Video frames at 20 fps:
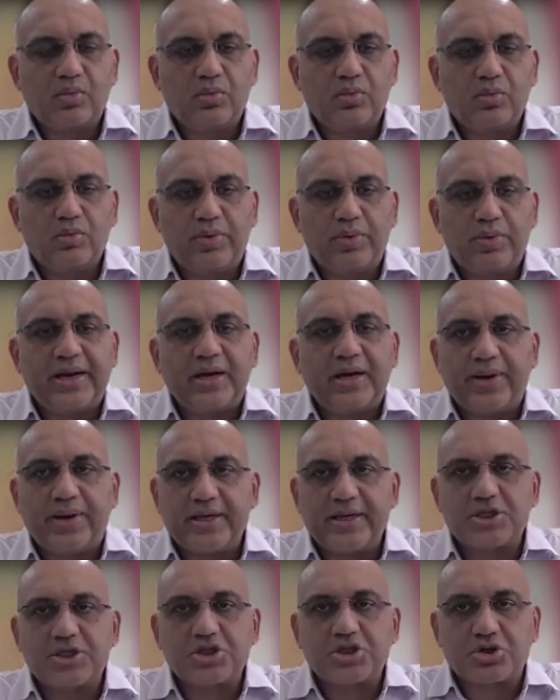very
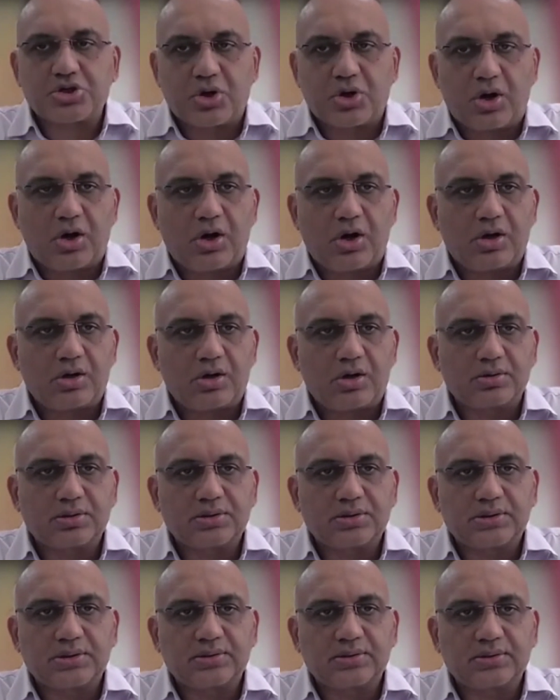strong
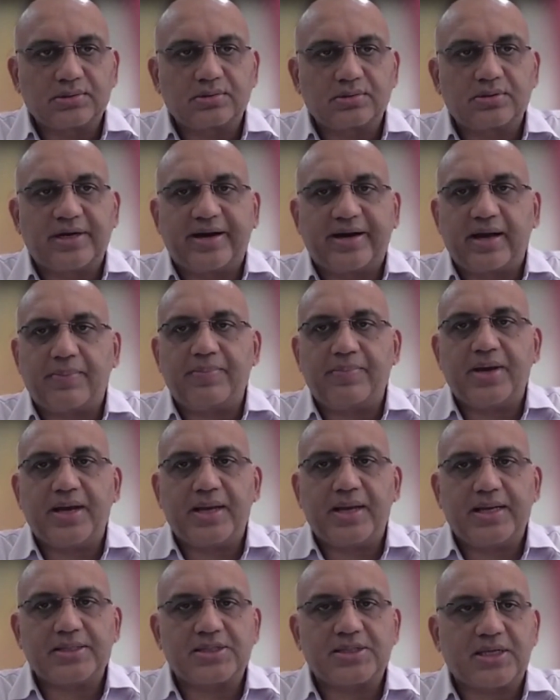
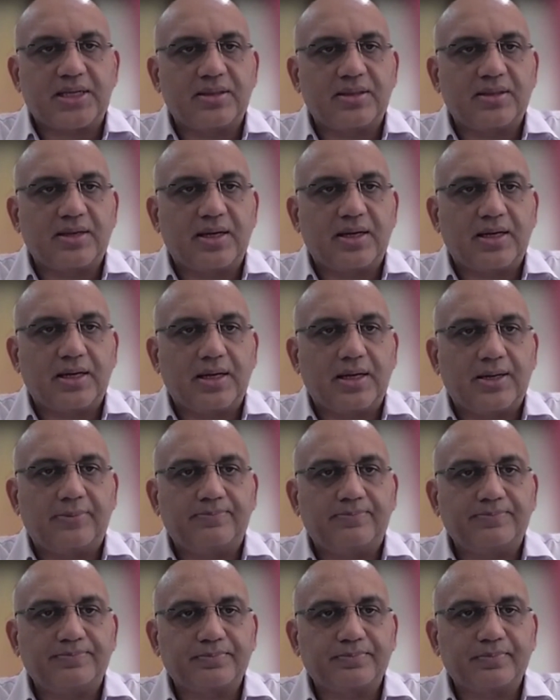database in
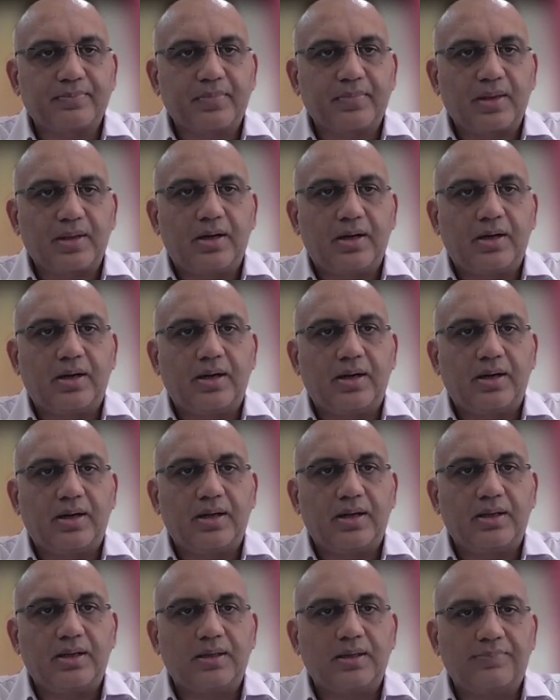the
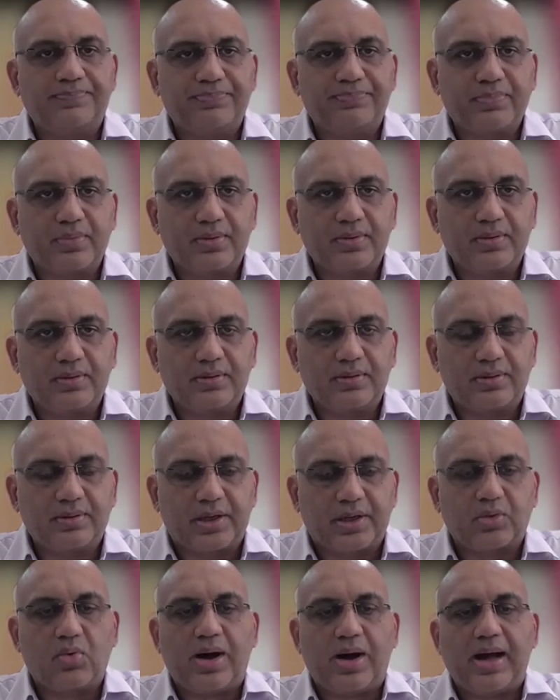uh,
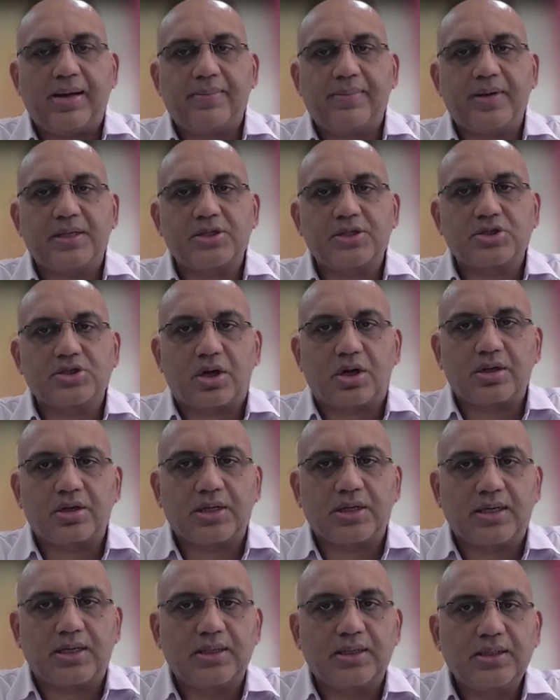requirements or
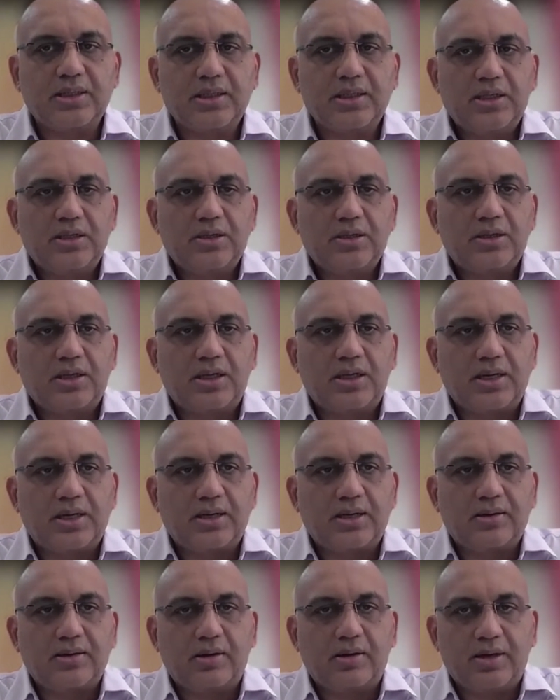the
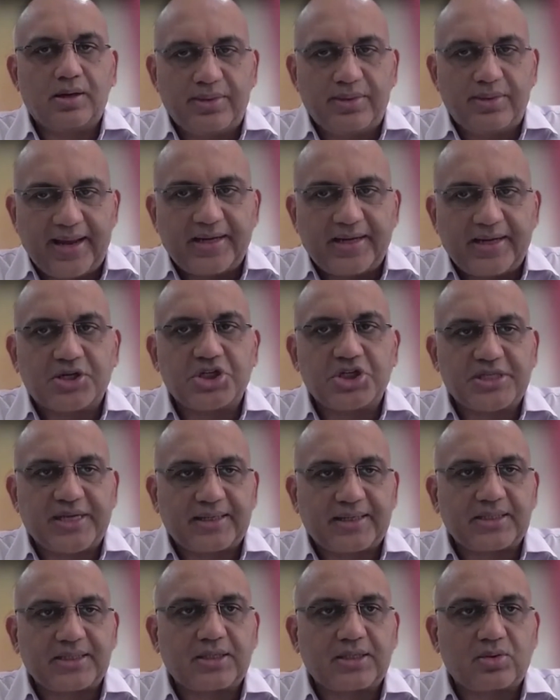in the energy
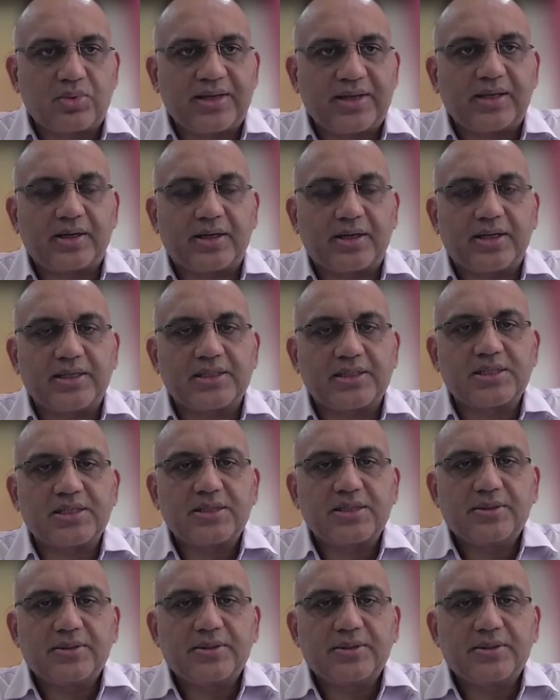sector, whether it is